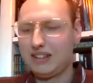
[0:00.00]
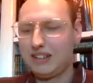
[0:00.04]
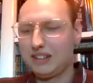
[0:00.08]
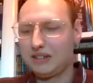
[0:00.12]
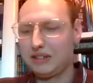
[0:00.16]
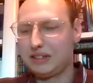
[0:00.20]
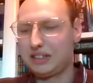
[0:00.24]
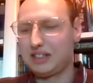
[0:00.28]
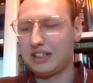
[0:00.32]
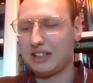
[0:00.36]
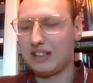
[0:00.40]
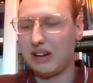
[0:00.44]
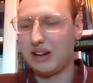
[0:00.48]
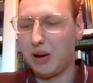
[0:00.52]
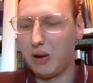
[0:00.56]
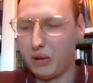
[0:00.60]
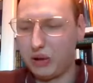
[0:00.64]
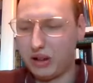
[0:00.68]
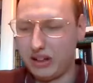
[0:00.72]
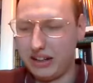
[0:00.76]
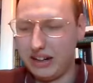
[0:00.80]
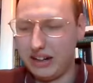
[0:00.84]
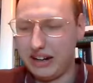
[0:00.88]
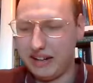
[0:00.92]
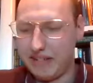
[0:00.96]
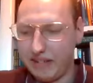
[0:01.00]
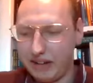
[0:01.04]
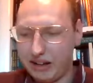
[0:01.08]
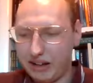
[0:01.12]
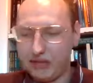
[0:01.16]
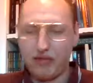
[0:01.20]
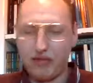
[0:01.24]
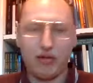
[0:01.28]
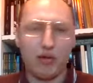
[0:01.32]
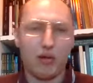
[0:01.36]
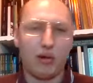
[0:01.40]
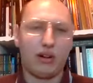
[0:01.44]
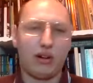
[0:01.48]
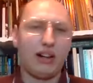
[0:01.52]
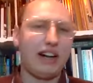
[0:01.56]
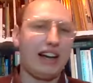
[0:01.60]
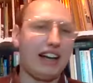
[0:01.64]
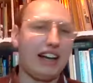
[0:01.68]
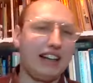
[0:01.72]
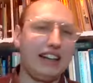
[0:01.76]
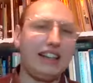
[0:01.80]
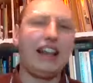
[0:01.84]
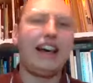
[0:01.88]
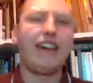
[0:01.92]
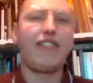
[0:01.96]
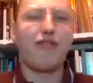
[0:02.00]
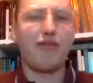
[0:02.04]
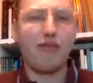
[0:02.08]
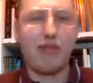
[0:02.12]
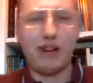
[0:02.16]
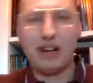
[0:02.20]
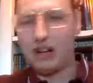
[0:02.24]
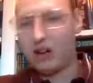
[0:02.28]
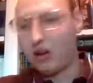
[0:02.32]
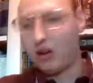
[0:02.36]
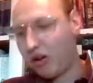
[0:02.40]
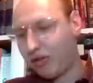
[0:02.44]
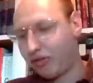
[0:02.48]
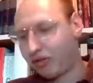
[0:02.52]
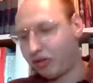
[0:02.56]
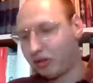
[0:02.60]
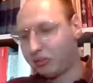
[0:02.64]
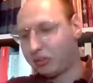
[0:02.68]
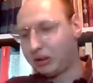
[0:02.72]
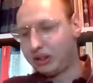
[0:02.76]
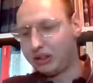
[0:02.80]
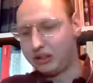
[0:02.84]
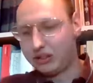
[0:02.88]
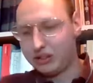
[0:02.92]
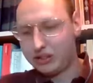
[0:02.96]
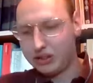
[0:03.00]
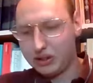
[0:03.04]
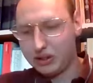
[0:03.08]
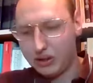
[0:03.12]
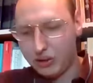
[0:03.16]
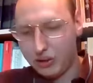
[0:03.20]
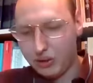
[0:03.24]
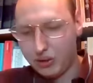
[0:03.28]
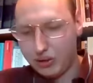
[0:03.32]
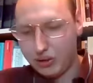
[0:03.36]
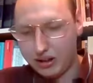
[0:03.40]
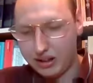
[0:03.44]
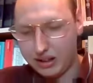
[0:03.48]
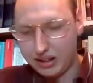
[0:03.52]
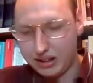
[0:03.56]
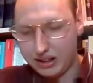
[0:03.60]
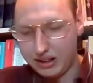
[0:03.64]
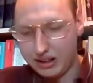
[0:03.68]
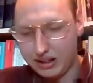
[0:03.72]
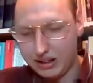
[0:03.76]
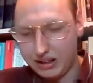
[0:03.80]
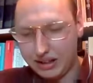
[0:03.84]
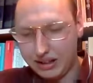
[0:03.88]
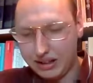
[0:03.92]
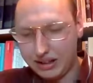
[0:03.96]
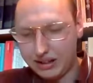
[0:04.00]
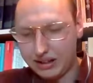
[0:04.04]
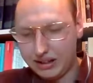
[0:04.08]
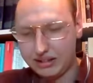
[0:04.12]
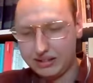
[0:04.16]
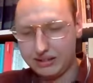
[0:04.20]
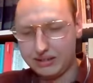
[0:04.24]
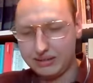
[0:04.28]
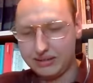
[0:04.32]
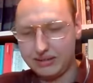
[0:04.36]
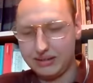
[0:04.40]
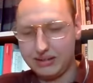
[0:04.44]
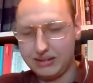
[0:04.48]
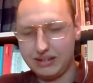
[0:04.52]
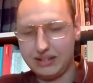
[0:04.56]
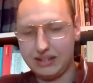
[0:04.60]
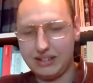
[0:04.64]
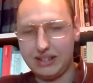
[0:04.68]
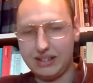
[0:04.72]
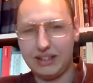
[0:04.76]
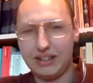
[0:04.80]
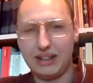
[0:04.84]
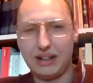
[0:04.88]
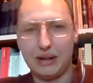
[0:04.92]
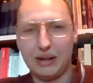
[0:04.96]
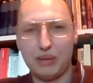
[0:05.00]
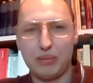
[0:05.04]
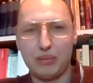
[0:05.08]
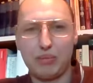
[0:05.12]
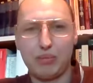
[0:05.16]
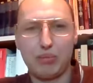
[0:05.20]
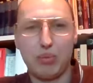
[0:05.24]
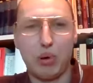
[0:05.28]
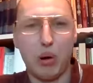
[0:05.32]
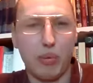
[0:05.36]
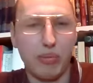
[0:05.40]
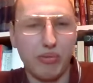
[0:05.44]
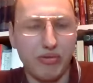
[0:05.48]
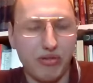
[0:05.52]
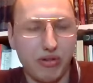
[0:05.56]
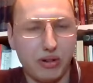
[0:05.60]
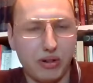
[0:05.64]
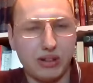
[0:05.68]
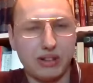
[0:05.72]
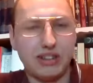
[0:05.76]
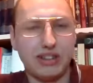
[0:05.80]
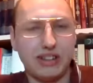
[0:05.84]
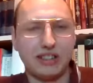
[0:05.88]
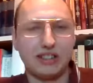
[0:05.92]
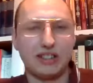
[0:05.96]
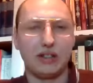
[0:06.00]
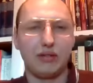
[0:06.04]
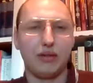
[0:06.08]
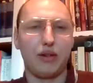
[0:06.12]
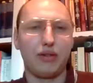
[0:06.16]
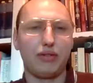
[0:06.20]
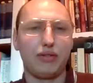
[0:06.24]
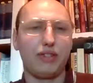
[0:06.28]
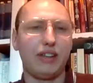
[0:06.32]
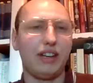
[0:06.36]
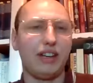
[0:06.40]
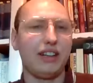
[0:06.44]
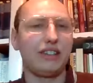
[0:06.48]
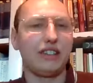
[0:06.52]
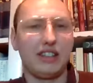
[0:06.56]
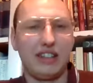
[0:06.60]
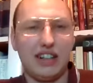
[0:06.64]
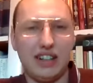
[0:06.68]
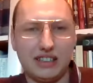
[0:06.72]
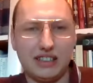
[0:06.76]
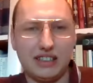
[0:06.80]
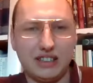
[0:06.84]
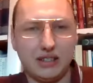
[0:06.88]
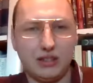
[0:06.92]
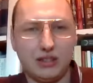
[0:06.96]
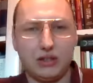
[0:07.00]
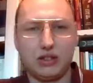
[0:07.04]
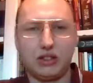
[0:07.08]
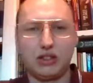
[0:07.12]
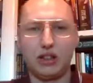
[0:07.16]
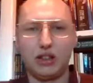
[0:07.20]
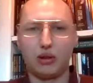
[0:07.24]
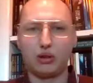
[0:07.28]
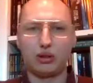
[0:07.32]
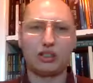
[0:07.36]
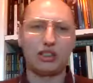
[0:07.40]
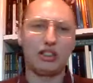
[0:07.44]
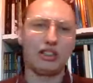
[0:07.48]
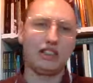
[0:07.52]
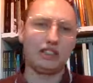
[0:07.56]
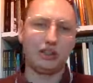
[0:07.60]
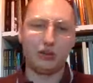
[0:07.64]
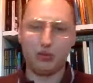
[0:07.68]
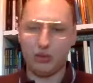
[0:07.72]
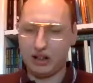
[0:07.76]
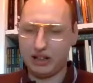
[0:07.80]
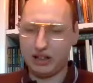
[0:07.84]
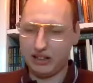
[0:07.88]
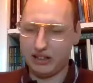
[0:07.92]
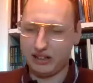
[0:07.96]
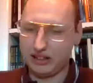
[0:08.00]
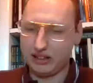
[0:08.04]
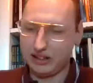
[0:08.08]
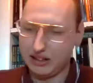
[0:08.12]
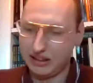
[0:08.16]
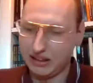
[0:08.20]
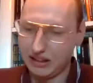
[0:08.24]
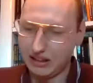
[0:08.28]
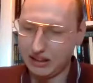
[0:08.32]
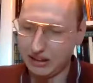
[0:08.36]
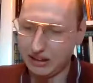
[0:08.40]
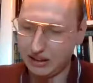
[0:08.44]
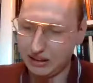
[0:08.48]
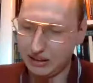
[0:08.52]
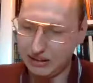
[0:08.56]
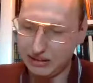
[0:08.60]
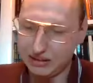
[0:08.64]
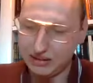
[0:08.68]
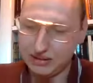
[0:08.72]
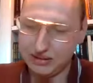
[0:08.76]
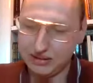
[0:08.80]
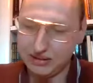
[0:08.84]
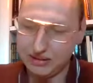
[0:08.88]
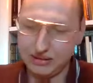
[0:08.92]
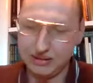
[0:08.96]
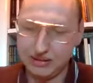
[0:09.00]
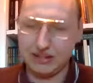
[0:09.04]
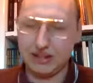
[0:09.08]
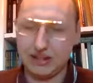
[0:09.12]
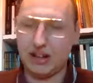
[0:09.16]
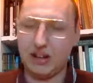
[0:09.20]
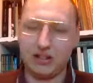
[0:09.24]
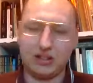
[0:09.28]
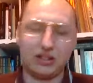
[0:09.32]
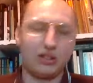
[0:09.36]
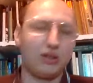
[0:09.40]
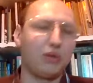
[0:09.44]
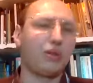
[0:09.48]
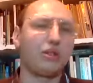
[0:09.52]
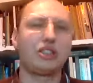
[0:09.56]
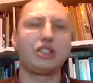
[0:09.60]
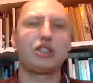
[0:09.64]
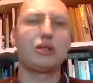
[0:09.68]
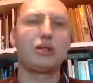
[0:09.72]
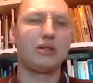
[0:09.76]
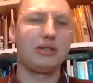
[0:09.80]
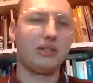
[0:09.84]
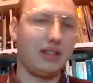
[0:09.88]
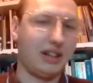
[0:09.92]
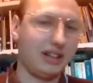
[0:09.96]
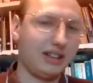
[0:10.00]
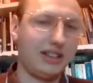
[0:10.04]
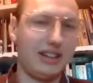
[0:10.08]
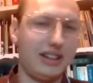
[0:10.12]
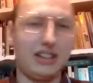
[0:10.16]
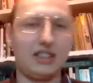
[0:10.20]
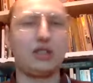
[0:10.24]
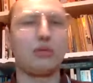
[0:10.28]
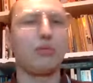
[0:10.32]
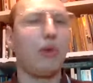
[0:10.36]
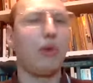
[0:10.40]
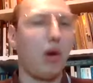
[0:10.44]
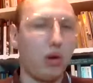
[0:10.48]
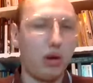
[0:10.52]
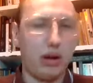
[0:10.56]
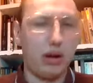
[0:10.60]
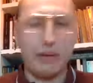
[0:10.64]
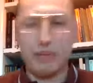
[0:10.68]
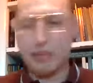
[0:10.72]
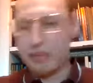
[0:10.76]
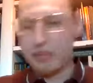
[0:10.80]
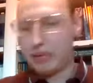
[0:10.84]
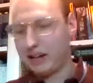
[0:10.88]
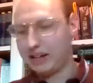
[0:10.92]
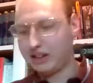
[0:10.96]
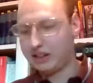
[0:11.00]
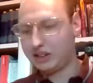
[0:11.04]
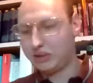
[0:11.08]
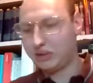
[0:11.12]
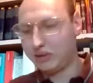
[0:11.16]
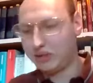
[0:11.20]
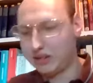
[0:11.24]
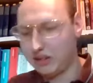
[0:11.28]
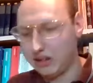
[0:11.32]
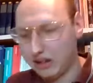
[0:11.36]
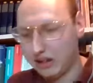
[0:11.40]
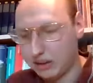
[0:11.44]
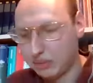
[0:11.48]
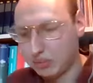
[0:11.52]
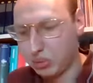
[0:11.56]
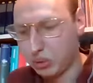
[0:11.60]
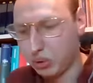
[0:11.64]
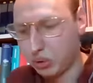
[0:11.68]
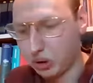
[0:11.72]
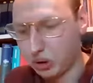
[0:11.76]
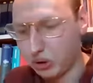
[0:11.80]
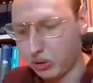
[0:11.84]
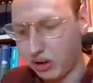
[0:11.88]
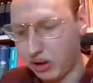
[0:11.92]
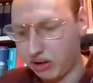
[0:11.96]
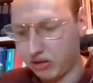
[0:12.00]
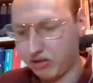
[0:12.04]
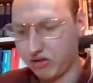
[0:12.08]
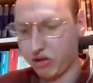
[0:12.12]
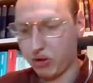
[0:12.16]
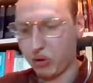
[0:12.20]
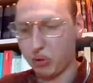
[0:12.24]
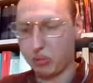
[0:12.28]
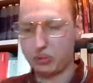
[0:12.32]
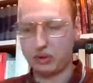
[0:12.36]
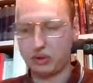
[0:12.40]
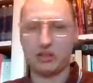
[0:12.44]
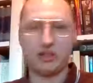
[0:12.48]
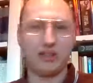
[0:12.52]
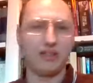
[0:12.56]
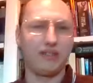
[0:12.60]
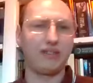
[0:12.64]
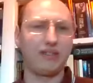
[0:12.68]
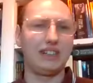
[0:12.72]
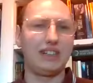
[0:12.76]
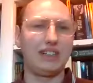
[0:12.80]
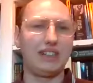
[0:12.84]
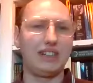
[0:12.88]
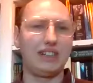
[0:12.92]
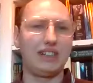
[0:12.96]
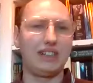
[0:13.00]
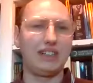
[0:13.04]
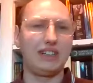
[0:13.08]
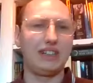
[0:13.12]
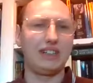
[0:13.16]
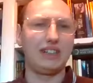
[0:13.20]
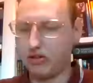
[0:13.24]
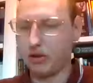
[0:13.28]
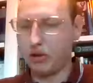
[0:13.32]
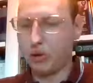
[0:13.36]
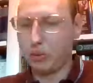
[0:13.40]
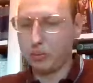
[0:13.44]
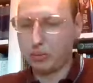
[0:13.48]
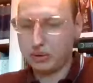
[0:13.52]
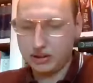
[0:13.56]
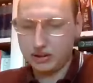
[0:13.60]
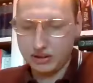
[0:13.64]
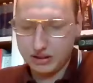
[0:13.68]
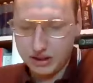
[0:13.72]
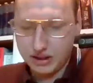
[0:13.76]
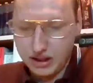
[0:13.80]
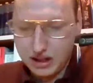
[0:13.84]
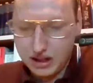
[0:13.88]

sloganeering for a left-wing government, or the pop frontism of the International Socialists, where they also want like their small campaigns with like bourgeois groups, religious groups,